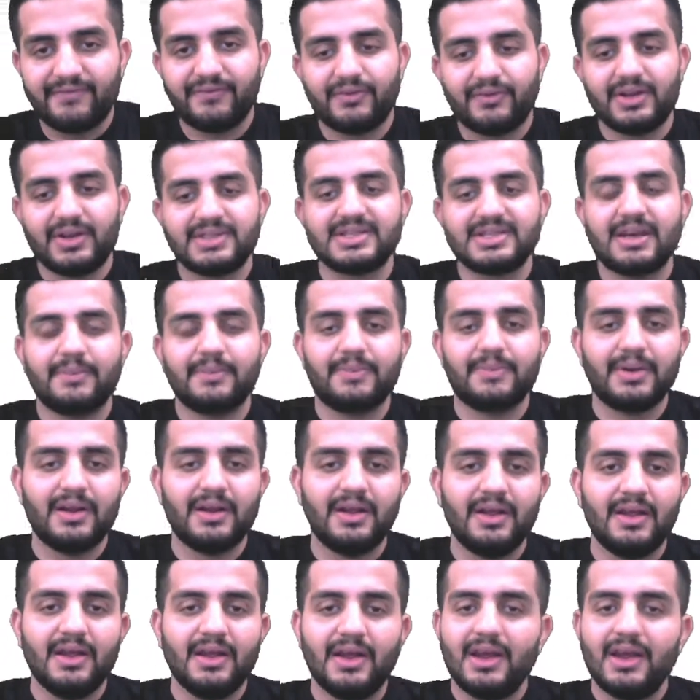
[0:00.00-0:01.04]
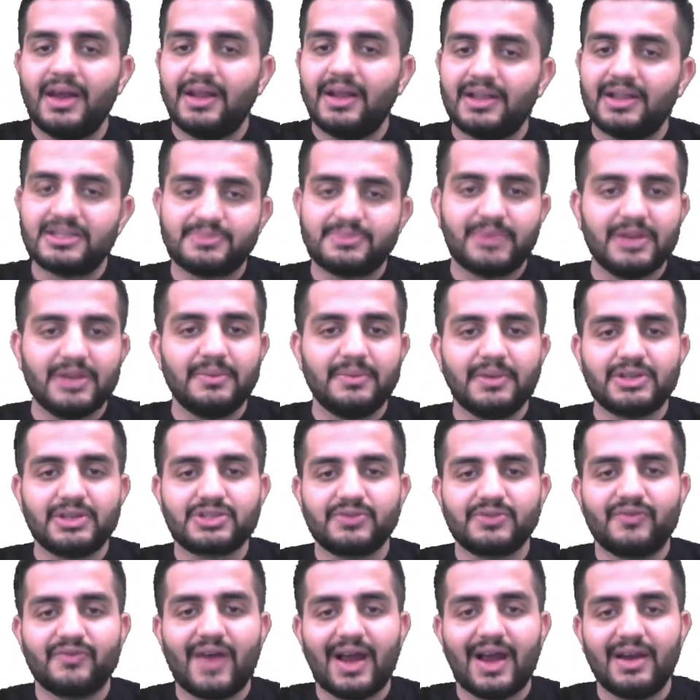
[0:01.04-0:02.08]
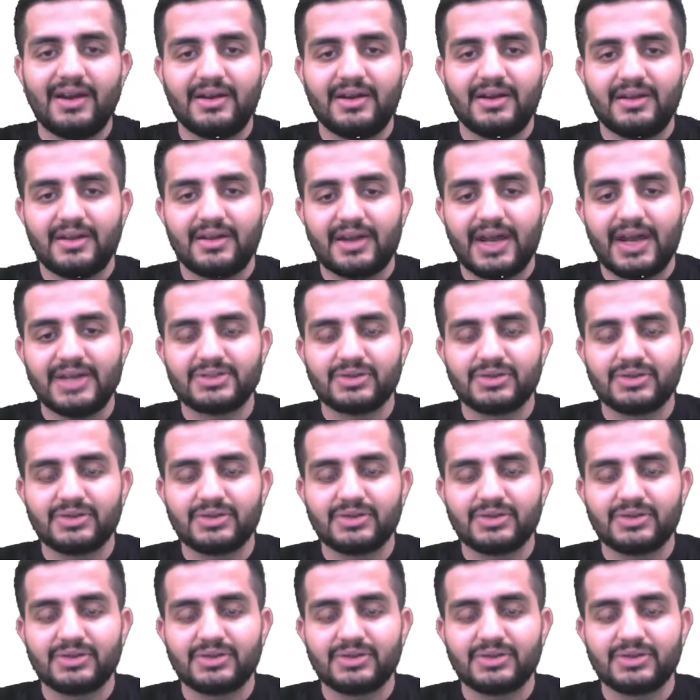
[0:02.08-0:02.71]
for example, it's pretty much valid, right?